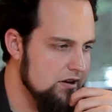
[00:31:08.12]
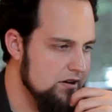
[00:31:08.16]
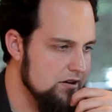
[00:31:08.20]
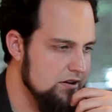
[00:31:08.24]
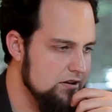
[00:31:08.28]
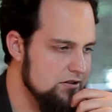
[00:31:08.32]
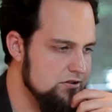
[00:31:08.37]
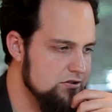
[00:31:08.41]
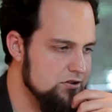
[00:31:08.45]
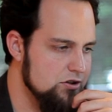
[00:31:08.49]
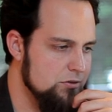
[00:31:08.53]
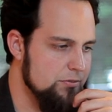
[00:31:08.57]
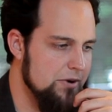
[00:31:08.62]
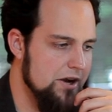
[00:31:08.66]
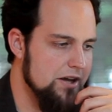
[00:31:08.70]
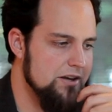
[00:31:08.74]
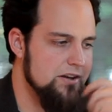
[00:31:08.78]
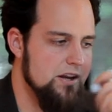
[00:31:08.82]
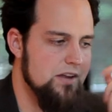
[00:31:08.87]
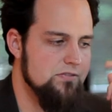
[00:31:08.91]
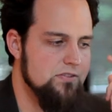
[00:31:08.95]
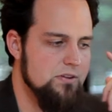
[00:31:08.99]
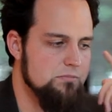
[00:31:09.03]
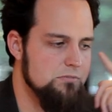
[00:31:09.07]
Now, didn't Joe
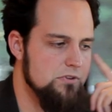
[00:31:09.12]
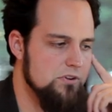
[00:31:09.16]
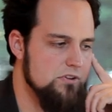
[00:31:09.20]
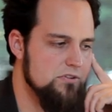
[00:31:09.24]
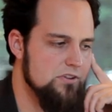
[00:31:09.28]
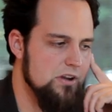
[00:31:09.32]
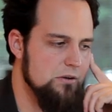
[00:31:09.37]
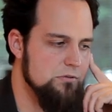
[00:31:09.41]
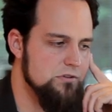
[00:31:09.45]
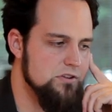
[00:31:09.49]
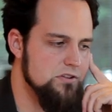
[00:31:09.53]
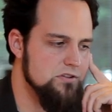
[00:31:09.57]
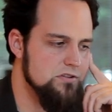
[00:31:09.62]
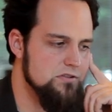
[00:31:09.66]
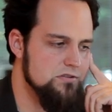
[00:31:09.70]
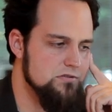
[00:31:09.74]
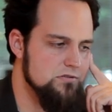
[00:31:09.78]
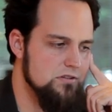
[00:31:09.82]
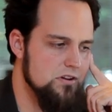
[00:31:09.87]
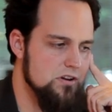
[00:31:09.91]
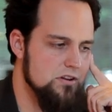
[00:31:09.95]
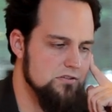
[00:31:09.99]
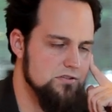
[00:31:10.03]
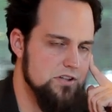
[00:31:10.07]
Biden have something to say with this
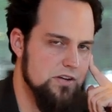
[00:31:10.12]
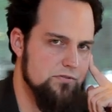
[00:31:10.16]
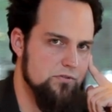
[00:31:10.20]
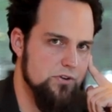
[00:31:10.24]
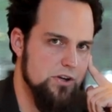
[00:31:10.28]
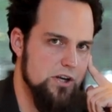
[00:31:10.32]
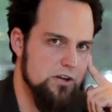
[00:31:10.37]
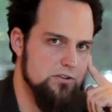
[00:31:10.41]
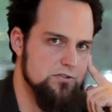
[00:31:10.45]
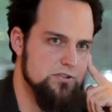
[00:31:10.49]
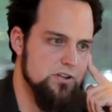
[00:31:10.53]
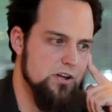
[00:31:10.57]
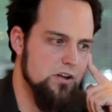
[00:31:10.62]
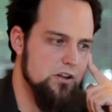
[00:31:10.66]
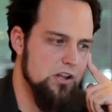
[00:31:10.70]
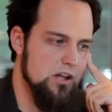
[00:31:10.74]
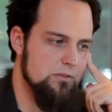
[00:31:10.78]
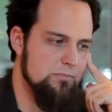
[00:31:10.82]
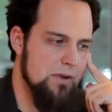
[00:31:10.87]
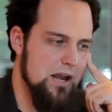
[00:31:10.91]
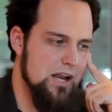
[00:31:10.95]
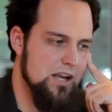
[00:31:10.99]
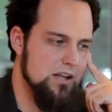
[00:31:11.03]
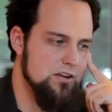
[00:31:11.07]
uh, several years ago,
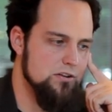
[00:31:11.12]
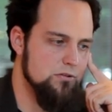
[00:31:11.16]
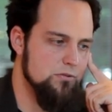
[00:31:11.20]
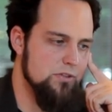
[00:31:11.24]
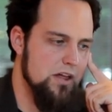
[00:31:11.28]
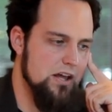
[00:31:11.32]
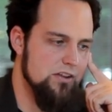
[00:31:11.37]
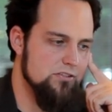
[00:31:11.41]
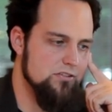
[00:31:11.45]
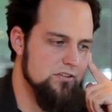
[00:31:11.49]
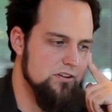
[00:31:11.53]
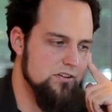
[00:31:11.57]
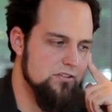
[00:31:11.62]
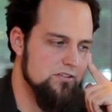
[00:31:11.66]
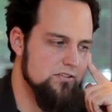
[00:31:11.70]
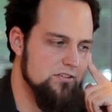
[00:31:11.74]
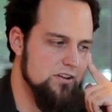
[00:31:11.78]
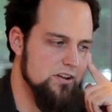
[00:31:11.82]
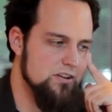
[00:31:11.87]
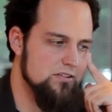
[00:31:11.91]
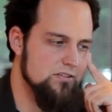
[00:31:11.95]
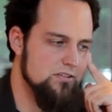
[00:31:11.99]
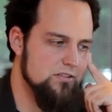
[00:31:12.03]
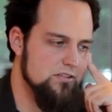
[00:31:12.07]
like back in
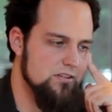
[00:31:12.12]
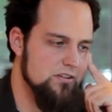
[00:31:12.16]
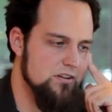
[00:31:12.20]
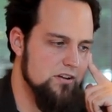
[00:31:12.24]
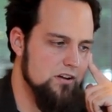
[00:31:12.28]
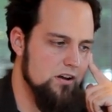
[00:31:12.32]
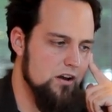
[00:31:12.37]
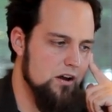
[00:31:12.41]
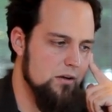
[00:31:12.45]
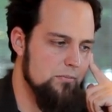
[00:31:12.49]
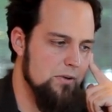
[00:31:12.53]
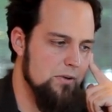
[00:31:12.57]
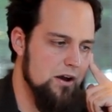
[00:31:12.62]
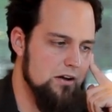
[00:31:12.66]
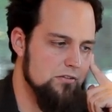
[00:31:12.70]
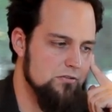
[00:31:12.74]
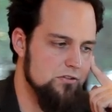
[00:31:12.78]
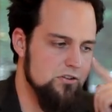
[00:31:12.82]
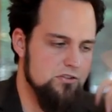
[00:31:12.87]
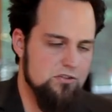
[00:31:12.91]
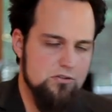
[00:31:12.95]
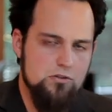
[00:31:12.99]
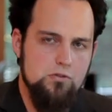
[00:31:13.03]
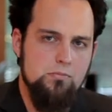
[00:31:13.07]
2006, uh, about
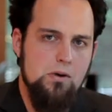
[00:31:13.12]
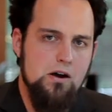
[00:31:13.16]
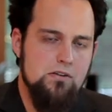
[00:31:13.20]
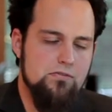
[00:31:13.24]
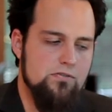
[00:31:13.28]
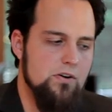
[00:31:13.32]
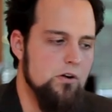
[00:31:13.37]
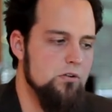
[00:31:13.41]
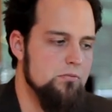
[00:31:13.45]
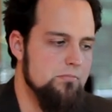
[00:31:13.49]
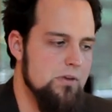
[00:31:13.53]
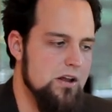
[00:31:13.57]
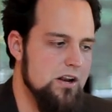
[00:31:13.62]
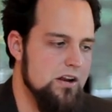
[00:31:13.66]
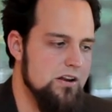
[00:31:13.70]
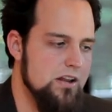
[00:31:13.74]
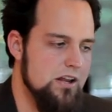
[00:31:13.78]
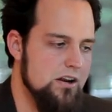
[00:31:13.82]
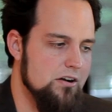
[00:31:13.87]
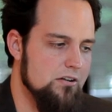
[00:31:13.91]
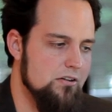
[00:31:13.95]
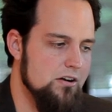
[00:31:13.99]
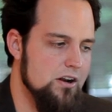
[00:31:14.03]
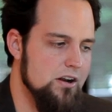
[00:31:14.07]
this is about phone
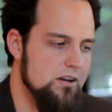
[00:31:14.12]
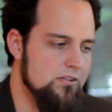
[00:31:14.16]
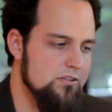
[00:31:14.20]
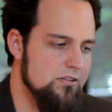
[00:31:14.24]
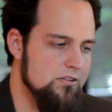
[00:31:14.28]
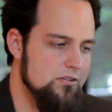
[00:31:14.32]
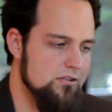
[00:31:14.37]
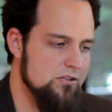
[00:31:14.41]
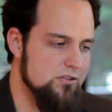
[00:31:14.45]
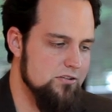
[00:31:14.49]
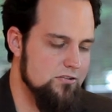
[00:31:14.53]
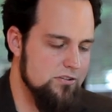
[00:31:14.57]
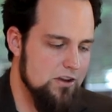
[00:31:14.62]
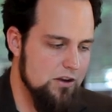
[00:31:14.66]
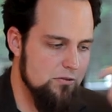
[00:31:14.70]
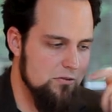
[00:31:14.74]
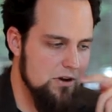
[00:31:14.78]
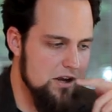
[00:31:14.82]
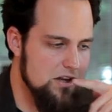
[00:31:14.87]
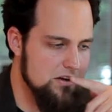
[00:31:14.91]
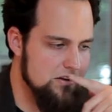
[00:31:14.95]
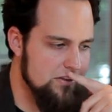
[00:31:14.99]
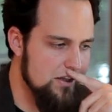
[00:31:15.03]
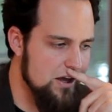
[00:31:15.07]
metadata, right? Is this a good segue into